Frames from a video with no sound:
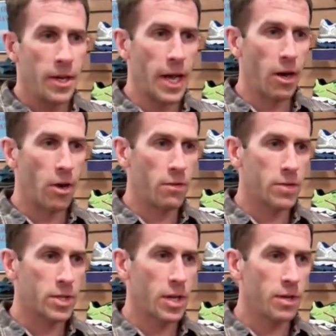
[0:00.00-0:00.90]
now all of a
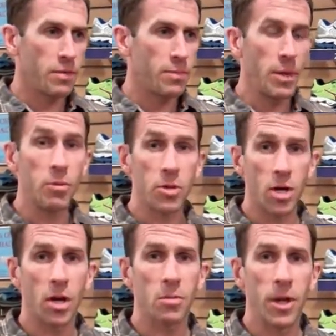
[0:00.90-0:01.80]
sudden people are
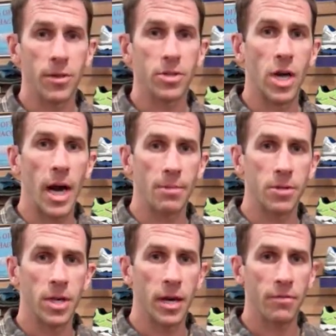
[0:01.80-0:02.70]
talking about the drop and
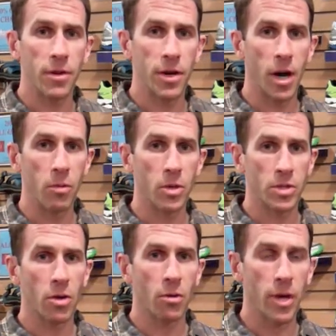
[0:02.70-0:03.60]
trying to figure out
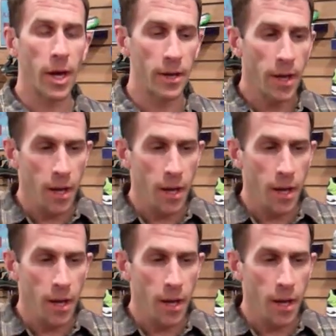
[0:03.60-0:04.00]
what's going on.